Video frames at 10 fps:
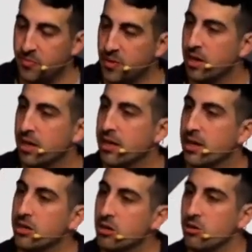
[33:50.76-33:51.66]
And I
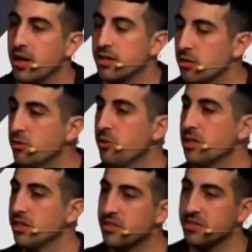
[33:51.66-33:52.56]
know, I know we
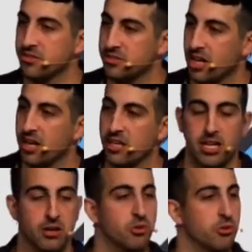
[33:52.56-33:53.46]
live in a society
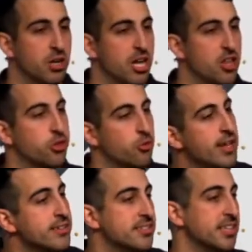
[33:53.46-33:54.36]
that will
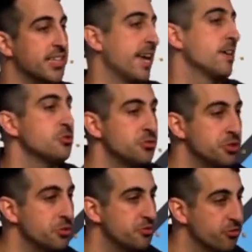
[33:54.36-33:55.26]
threaten to cancel
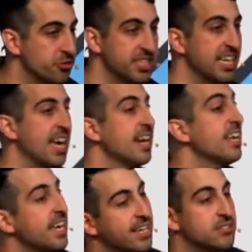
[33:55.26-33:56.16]
you for seeing any
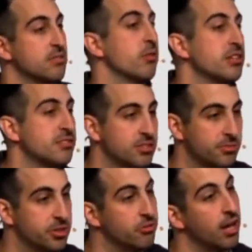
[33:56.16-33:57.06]
hint of racism in
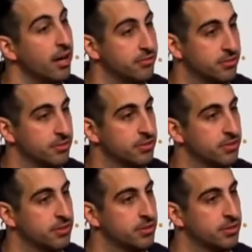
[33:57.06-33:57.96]
your life.
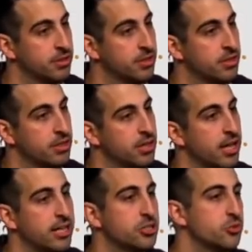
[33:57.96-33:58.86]
And I
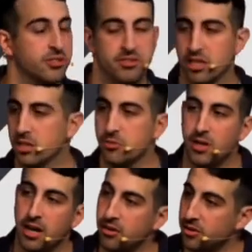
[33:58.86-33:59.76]
just want to say to you,
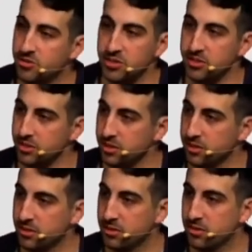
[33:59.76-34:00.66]
not at RCC,
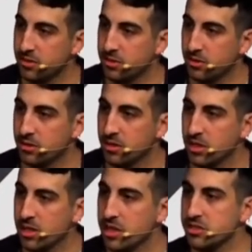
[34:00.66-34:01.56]

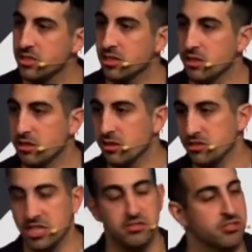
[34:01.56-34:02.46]
you see that
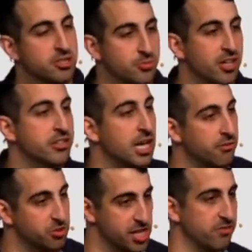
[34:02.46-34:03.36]
Jesus' blood
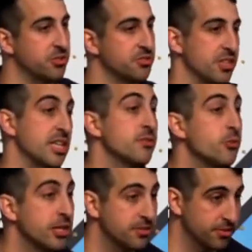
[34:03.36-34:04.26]
covers every sin, even
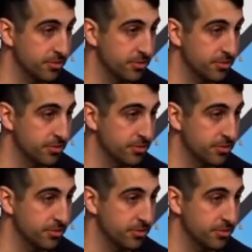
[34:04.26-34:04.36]
racism.